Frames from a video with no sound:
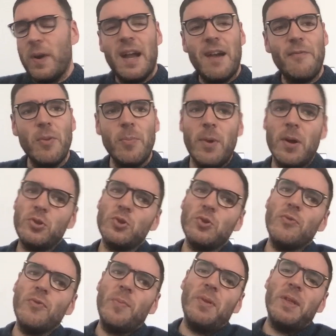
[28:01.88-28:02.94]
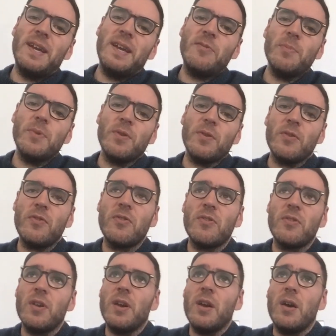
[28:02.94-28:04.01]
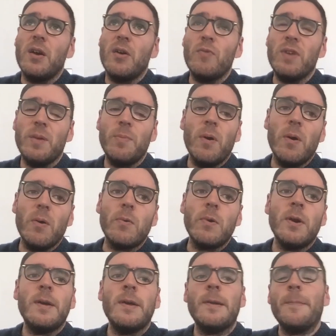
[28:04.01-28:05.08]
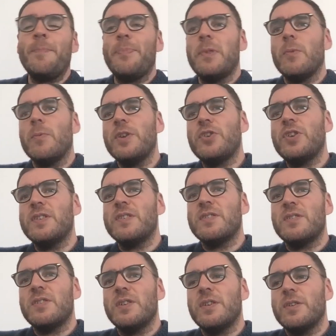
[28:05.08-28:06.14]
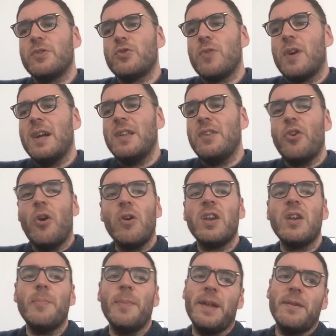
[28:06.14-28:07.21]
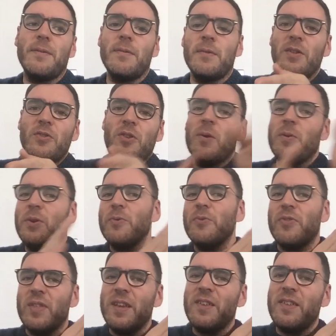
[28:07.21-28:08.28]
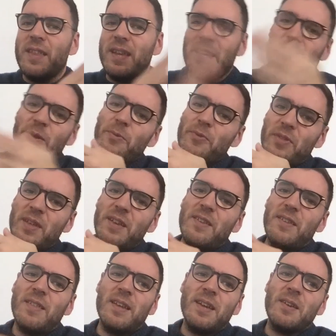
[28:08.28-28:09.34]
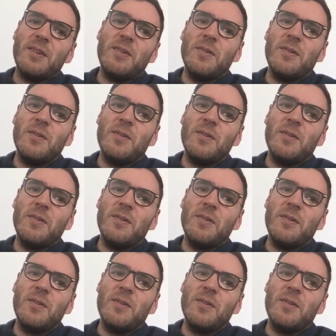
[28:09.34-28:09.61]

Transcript: have the module replacements repo, which is to try document, don't use this thing, use this thing.